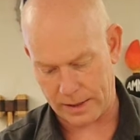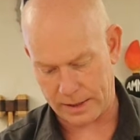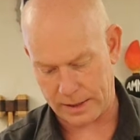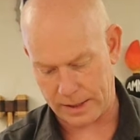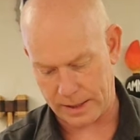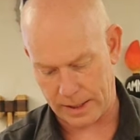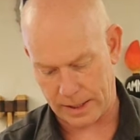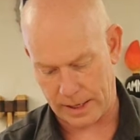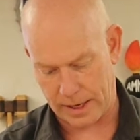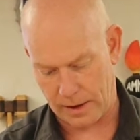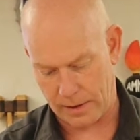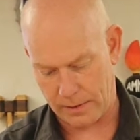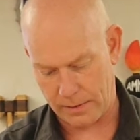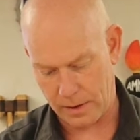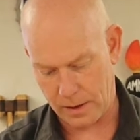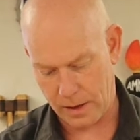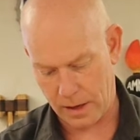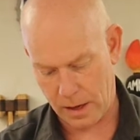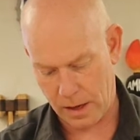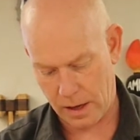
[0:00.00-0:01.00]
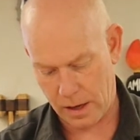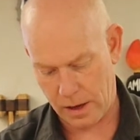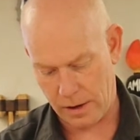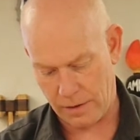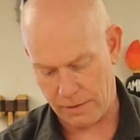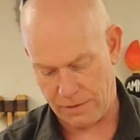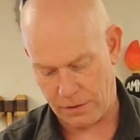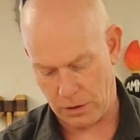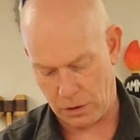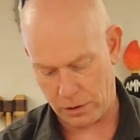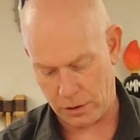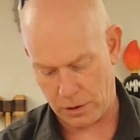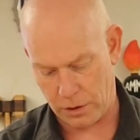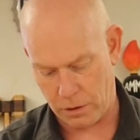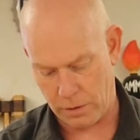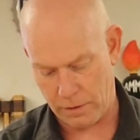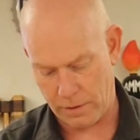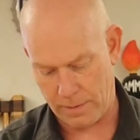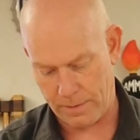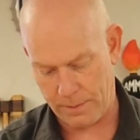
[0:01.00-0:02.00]
sticking out, you fold it
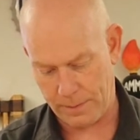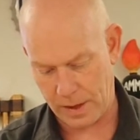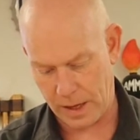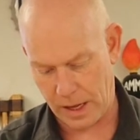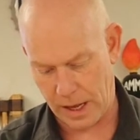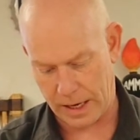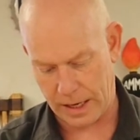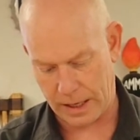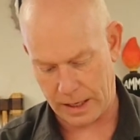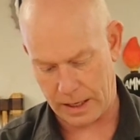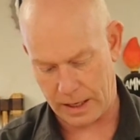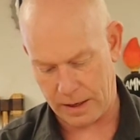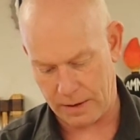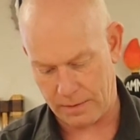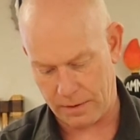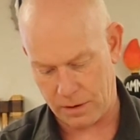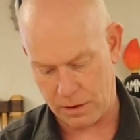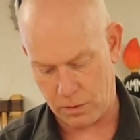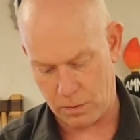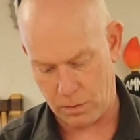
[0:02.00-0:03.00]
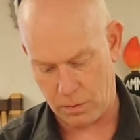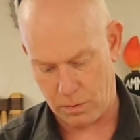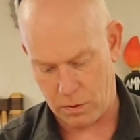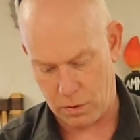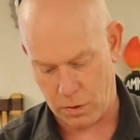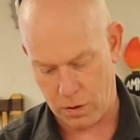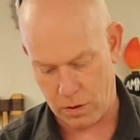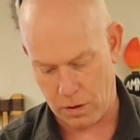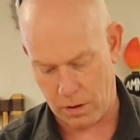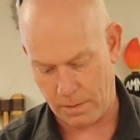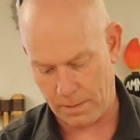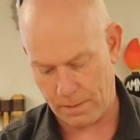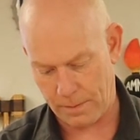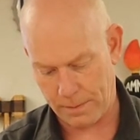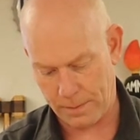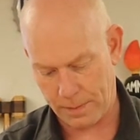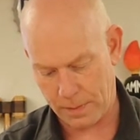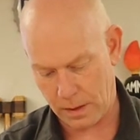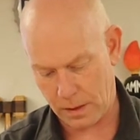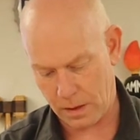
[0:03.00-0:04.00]
over and it gives you more
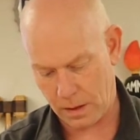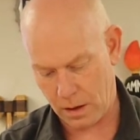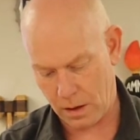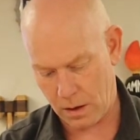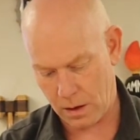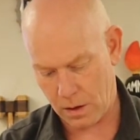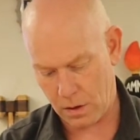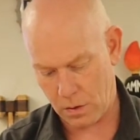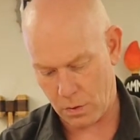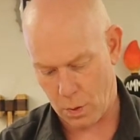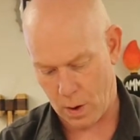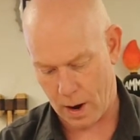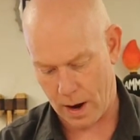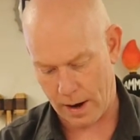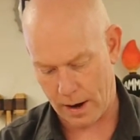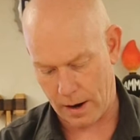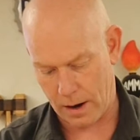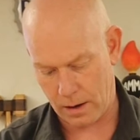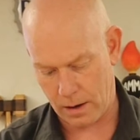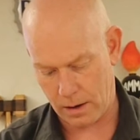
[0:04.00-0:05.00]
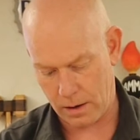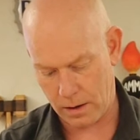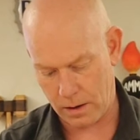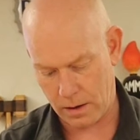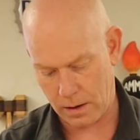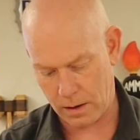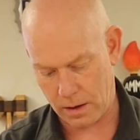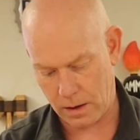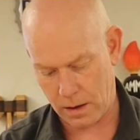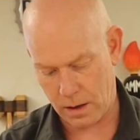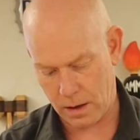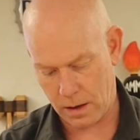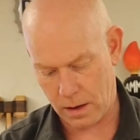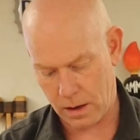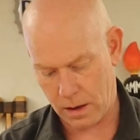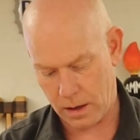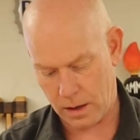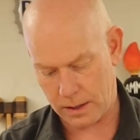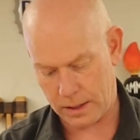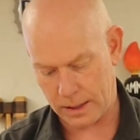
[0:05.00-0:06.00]
wire
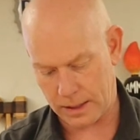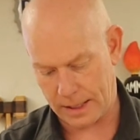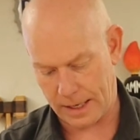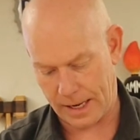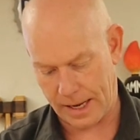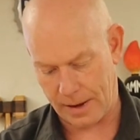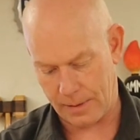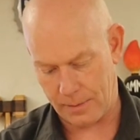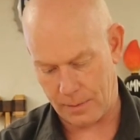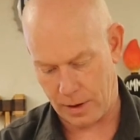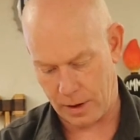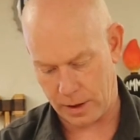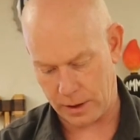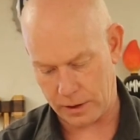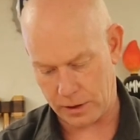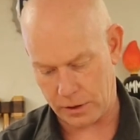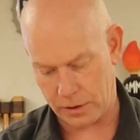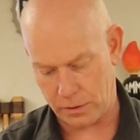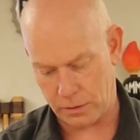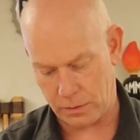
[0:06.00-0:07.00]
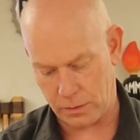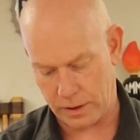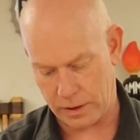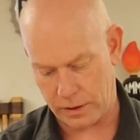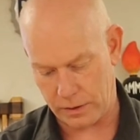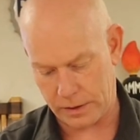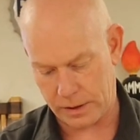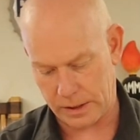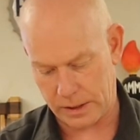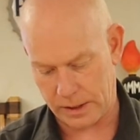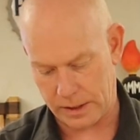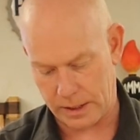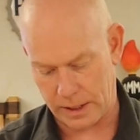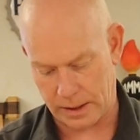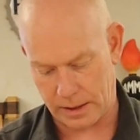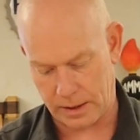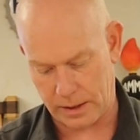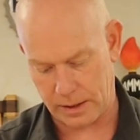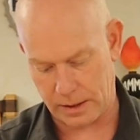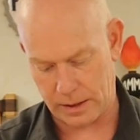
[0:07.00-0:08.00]
to clamp onto when you
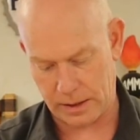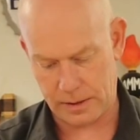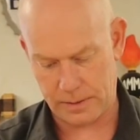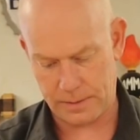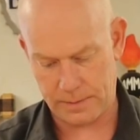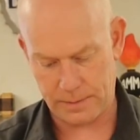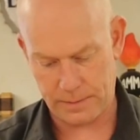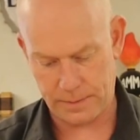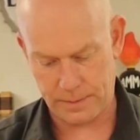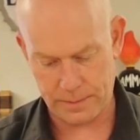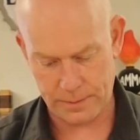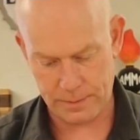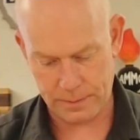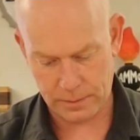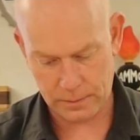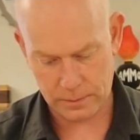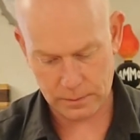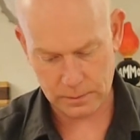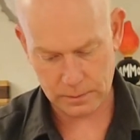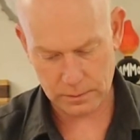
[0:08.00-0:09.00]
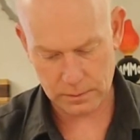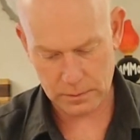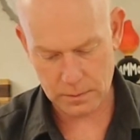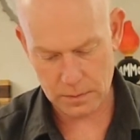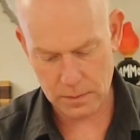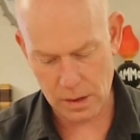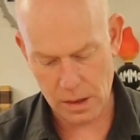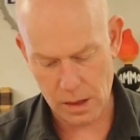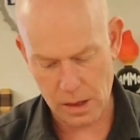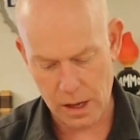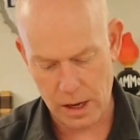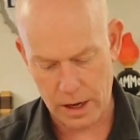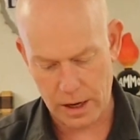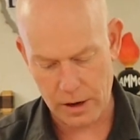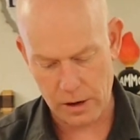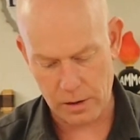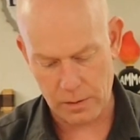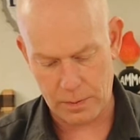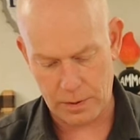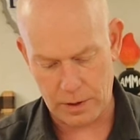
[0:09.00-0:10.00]
stick this
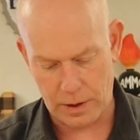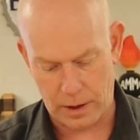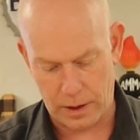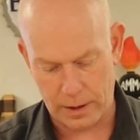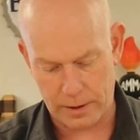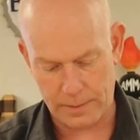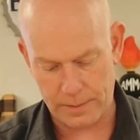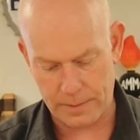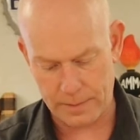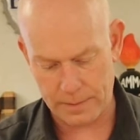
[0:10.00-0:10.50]
into your plug.